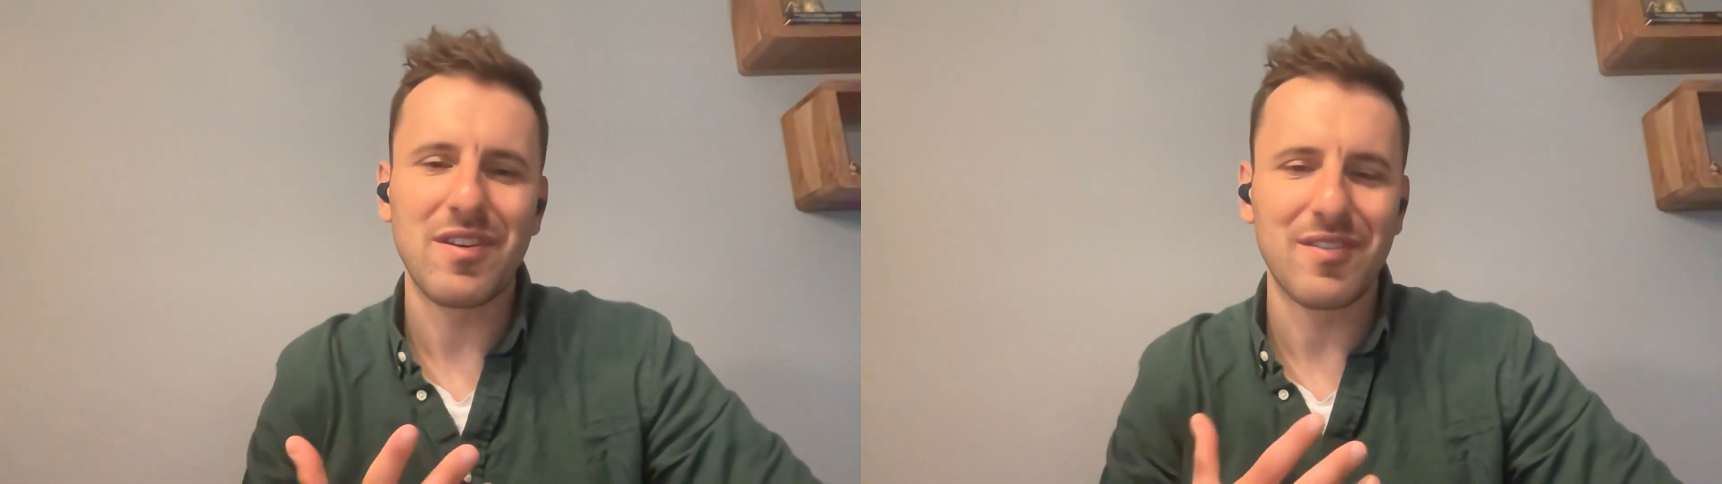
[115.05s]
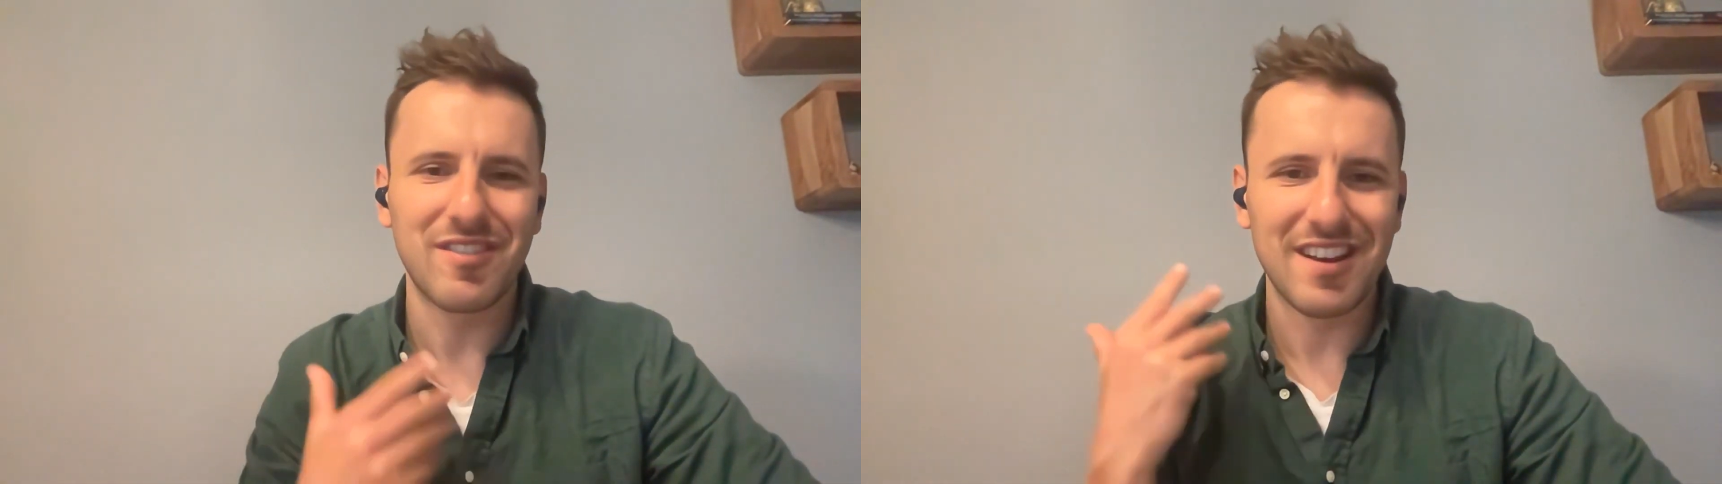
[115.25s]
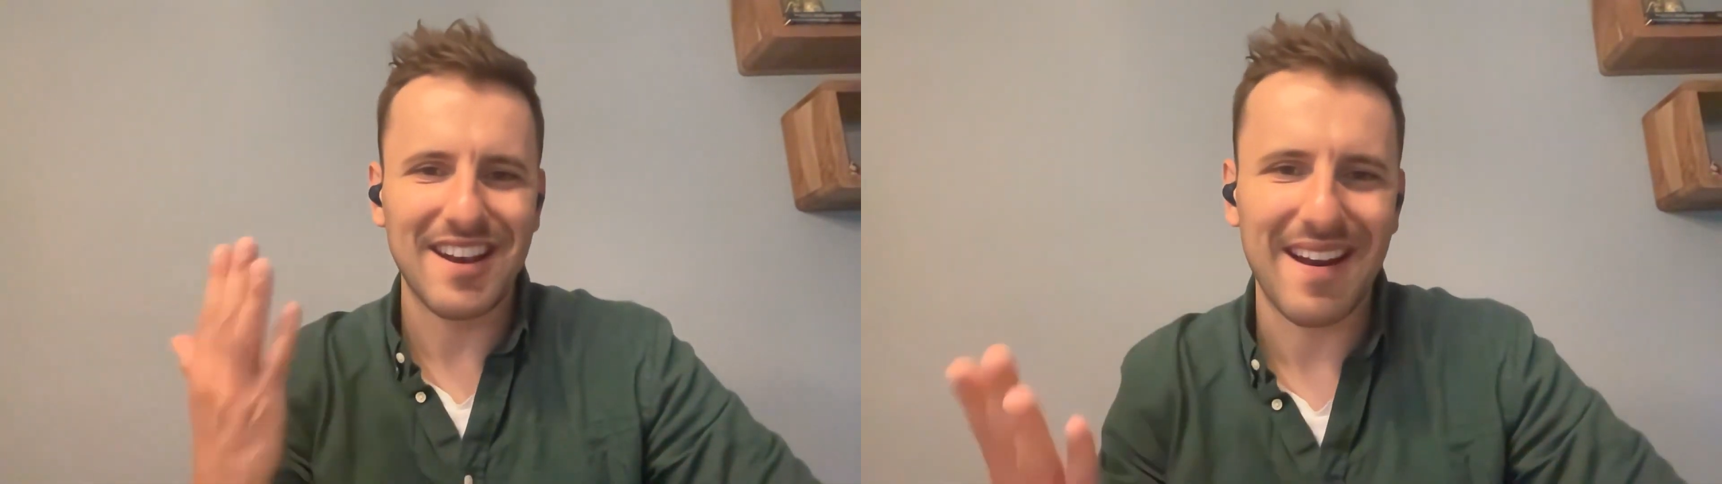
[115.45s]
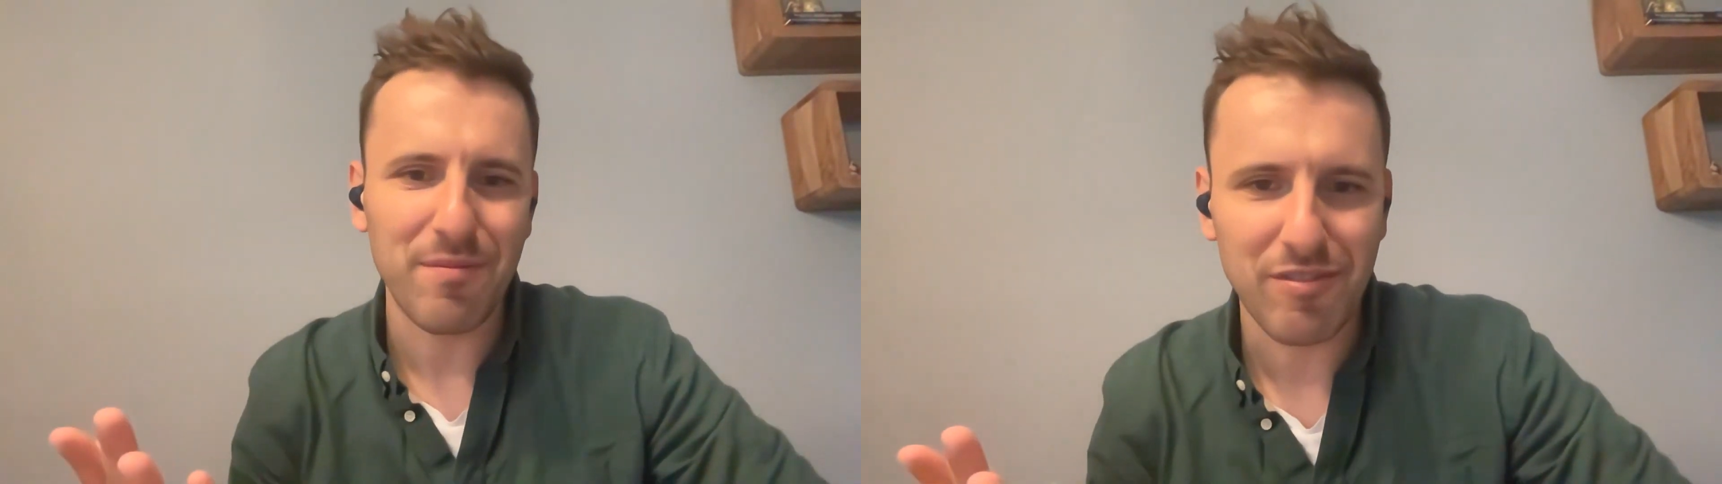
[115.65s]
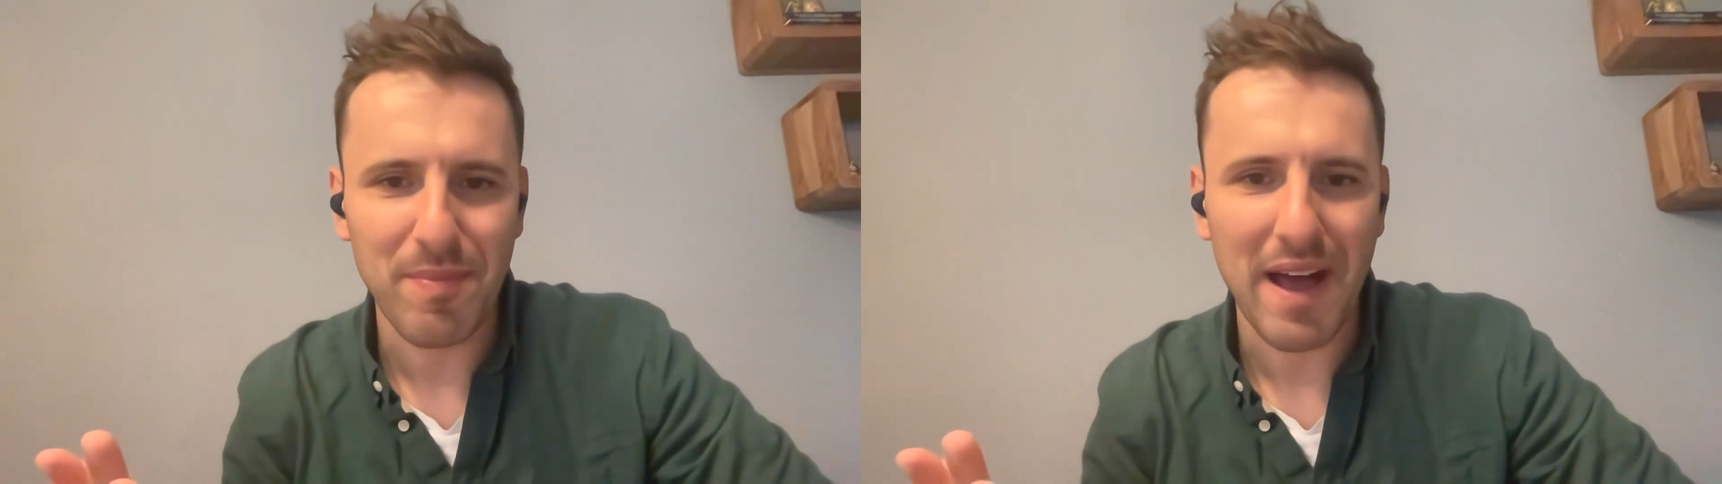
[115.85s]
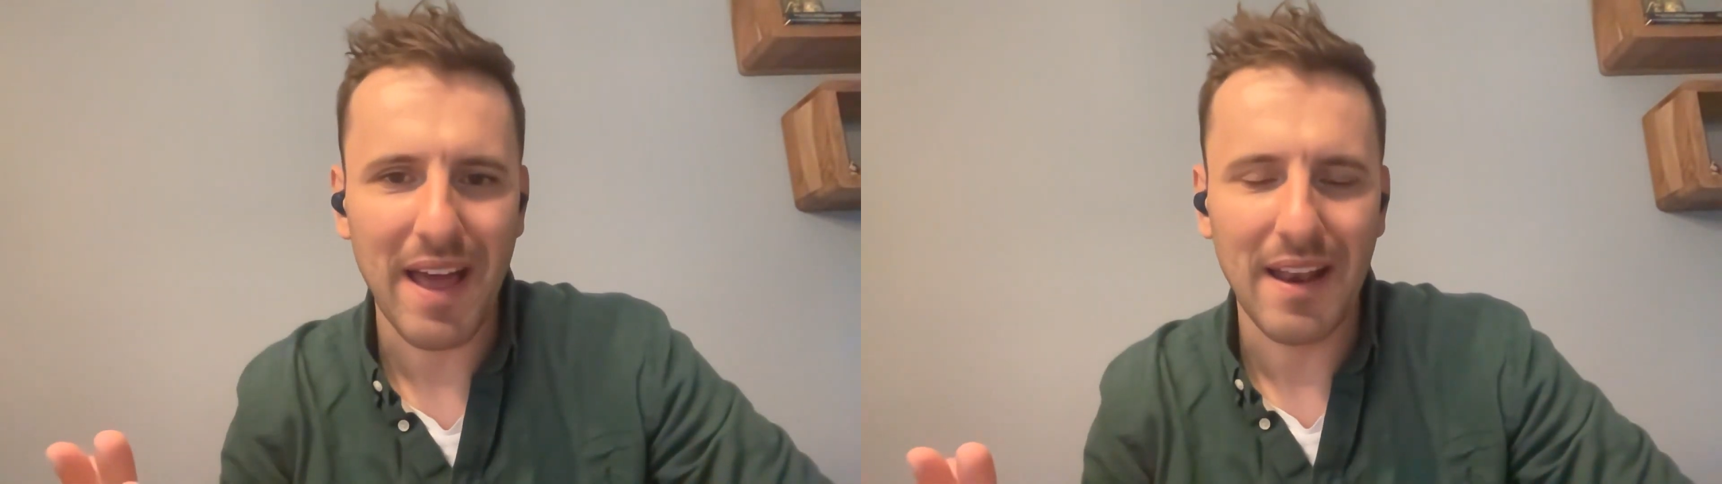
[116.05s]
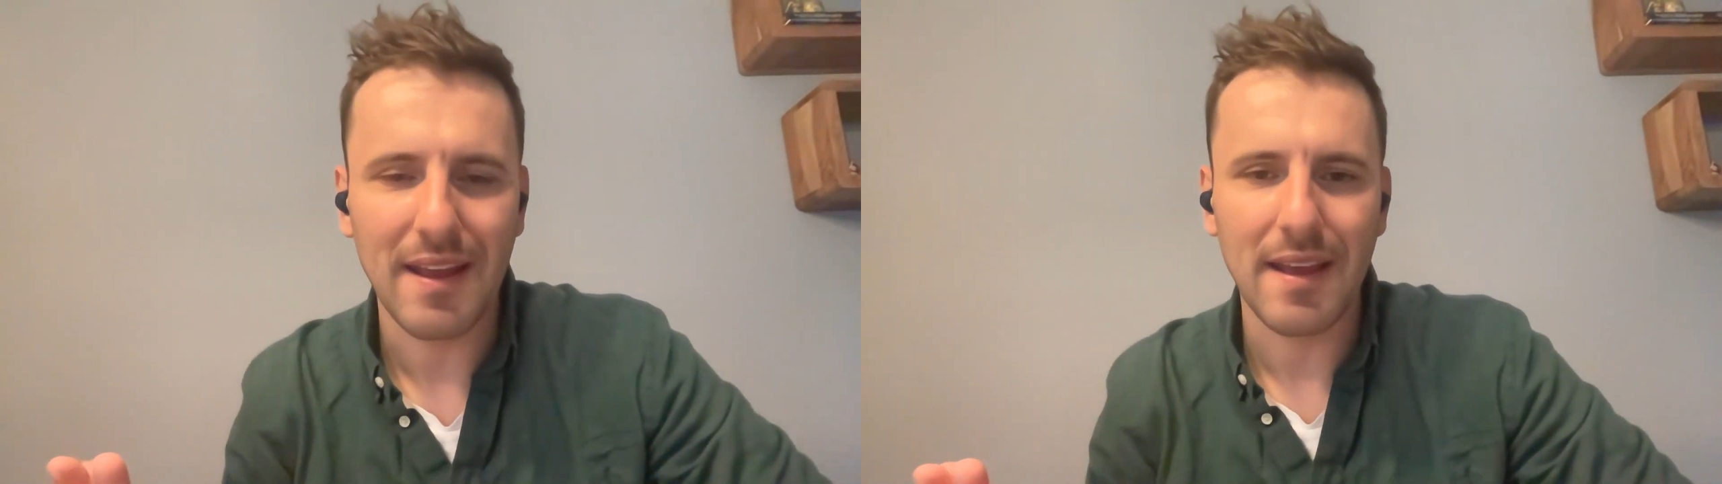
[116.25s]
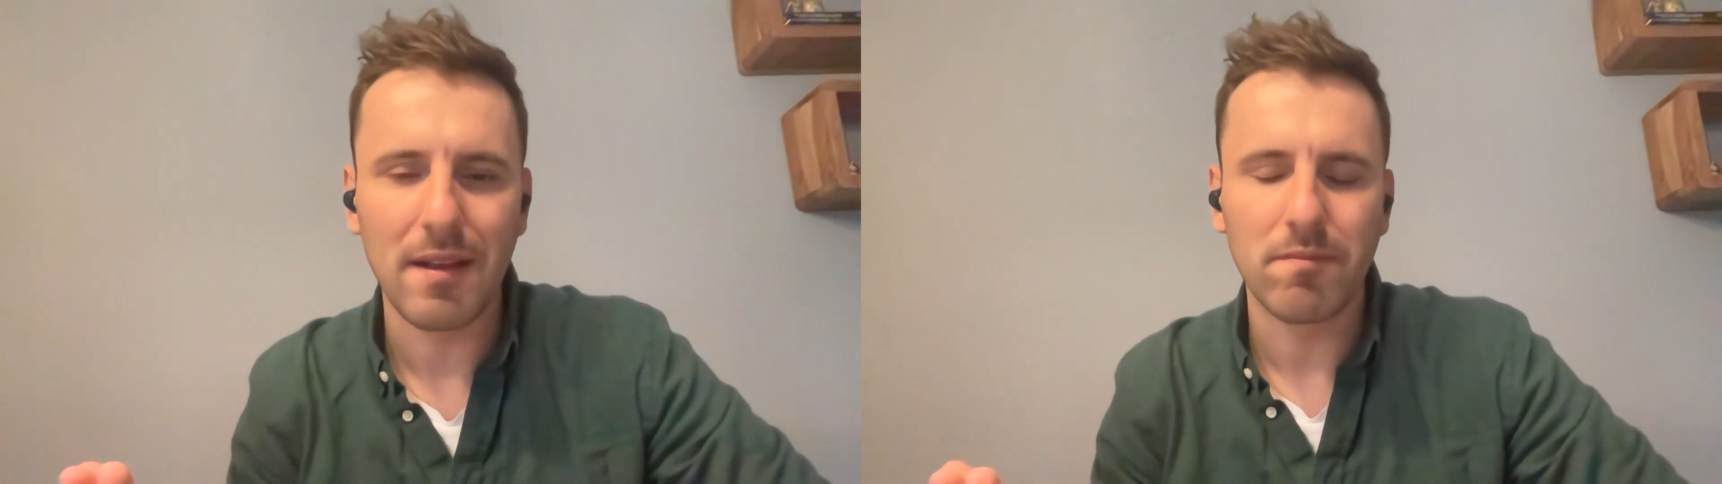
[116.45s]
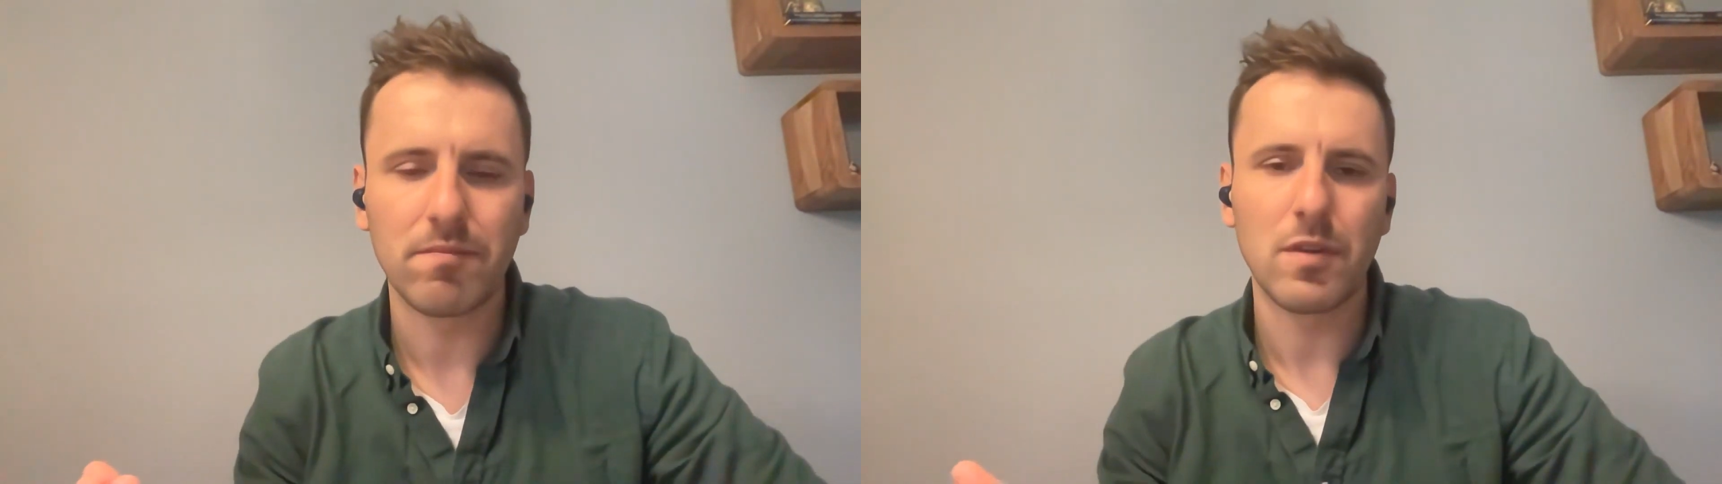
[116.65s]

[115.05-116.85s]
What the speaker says: you see that I'm smiling,